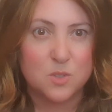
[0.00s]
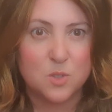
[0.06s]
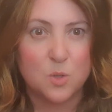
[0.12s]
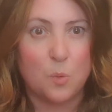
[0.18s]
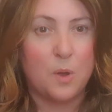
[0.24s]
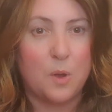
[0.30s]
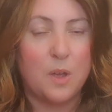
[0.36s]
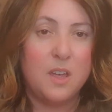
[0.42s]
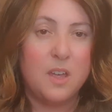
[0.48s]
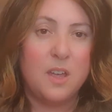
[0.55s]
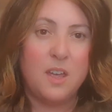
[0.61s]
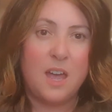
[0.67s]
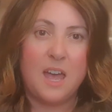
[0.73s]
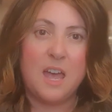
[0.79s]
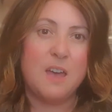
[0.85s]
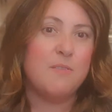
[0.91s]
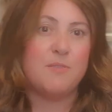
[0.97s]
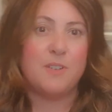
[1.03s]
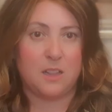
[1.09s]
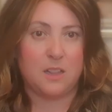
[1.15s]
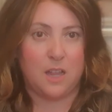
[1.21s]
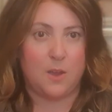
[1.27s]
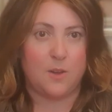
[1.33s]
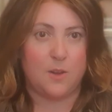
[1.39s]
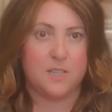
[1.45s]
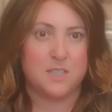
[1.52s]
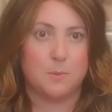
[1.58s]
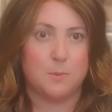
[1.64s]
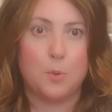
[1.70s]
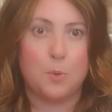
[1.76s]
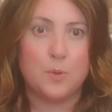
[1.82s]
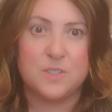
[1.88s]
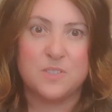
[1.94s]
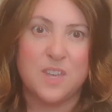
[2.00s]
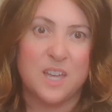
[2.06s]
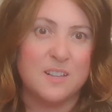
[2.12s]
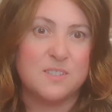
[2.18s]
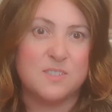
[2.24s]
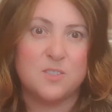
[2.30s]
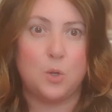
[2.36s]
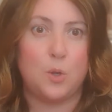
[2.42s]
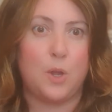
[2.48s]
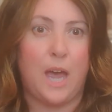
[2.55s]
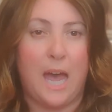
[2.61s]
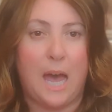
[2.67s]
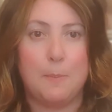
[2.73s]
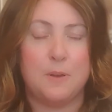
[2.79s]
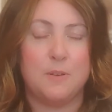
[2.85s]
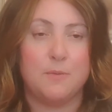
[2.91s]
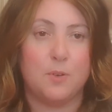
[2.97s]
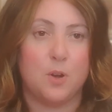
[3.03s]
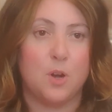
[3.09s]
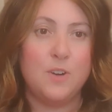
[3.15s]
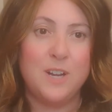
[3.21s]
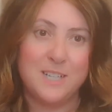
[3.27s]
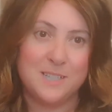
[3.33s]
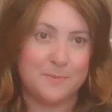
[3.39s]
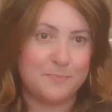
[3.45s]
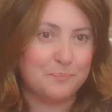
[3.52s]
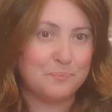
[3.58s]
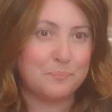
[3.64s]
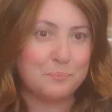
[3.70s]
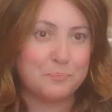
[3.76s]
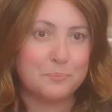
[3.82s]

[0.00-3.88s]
So every cloud, I suppose, things do happen for a reason.